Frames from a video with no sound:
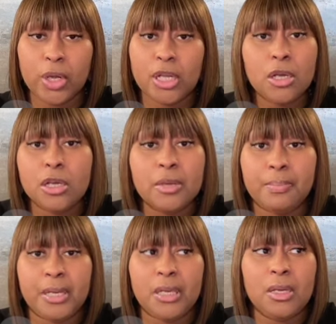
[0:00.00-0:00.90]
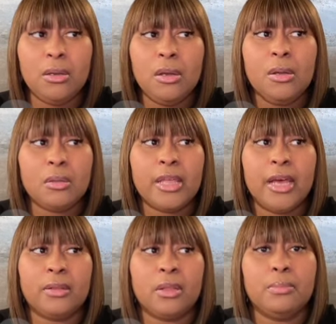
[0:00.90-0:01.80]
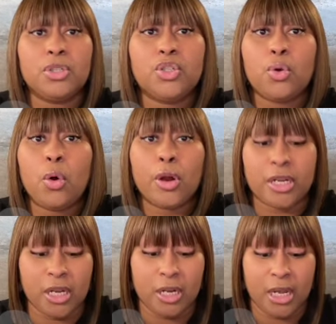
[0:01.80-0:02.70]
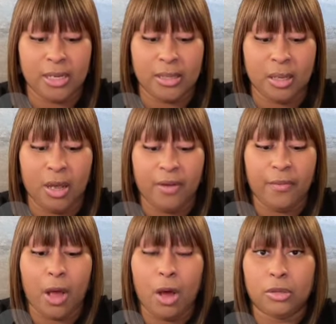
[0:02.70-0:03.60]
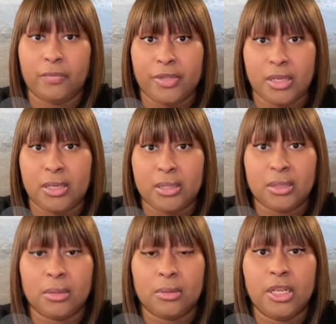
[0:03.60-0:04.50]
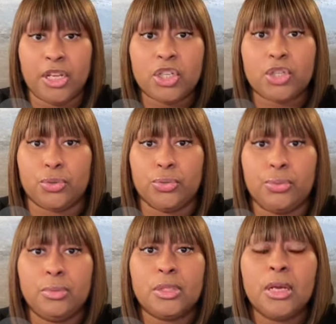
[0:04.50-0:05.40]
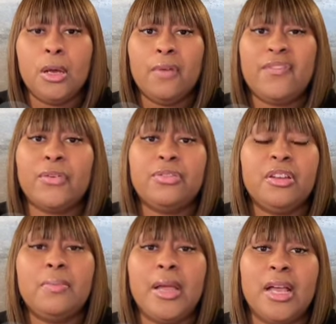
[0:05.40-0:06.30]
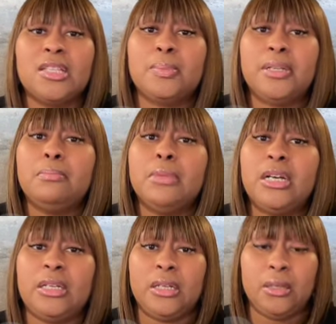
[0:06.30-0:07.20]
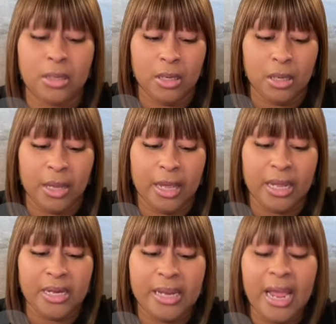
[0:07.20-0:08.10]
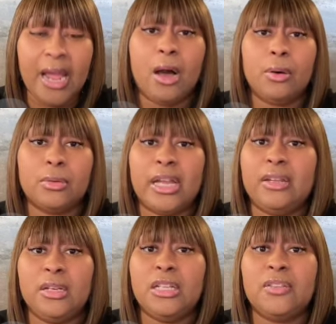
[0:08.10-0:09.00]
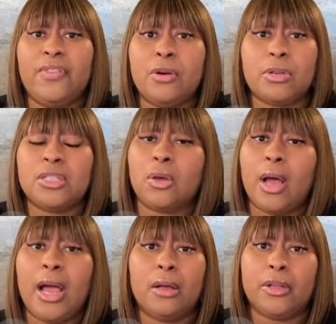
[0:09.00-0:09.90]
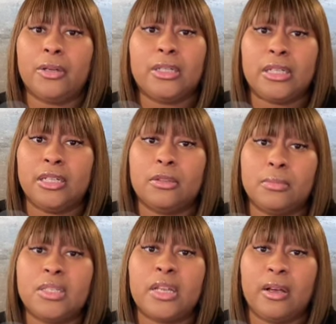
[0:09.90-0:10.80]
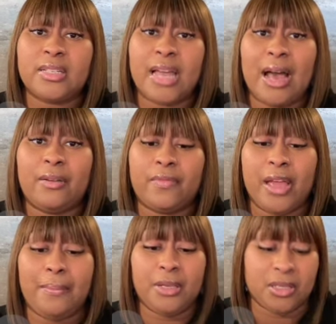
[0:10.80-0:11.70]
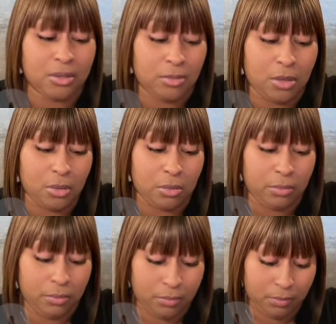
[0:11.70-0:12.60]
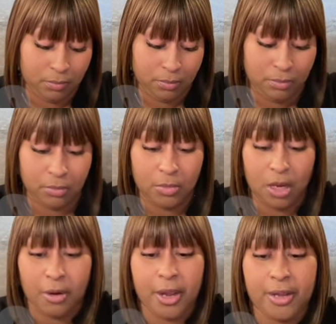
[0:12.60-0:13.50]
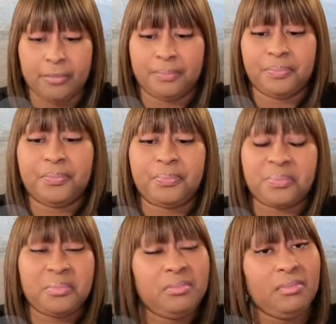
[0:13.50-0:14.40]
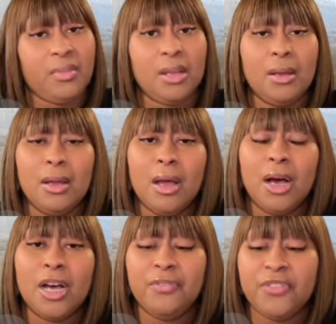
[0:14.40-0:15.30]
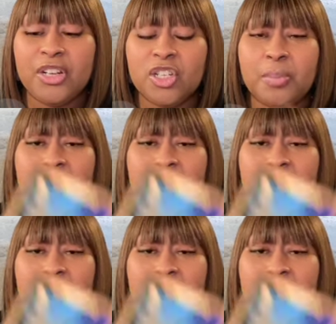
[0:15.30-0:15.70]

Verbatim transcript: it could be that the majority of all of these issues for them has been money. And now they need to focus on how they're going to get themselves out of that, because, oh, all right. Unfinished